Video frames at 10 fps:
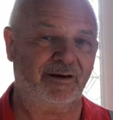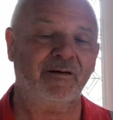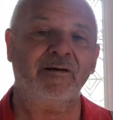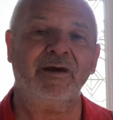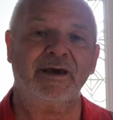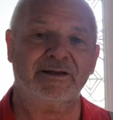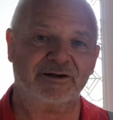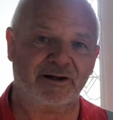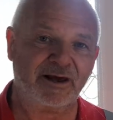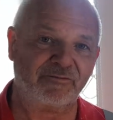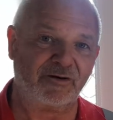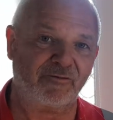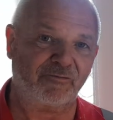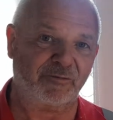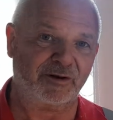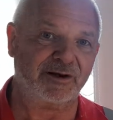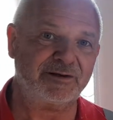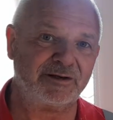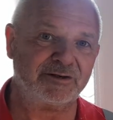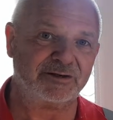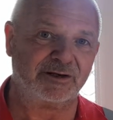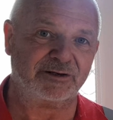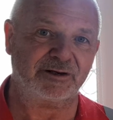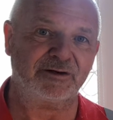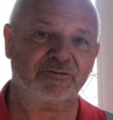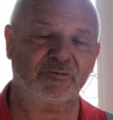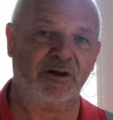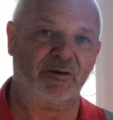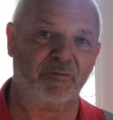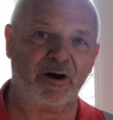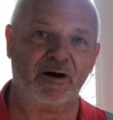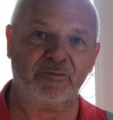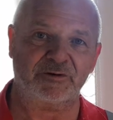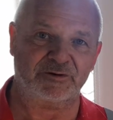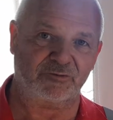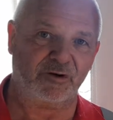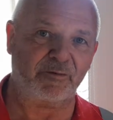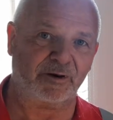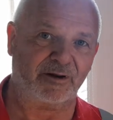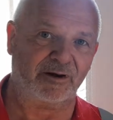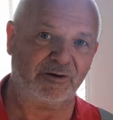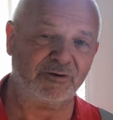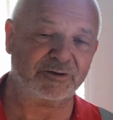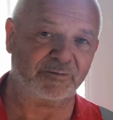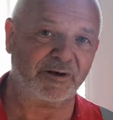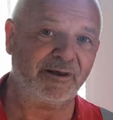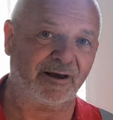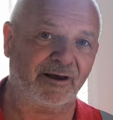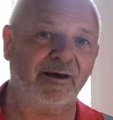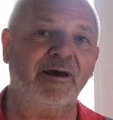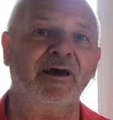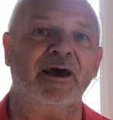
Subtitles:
Yeah? It's a leftover from the 1960s, from when the Barmouth to Rowabon line used to be there,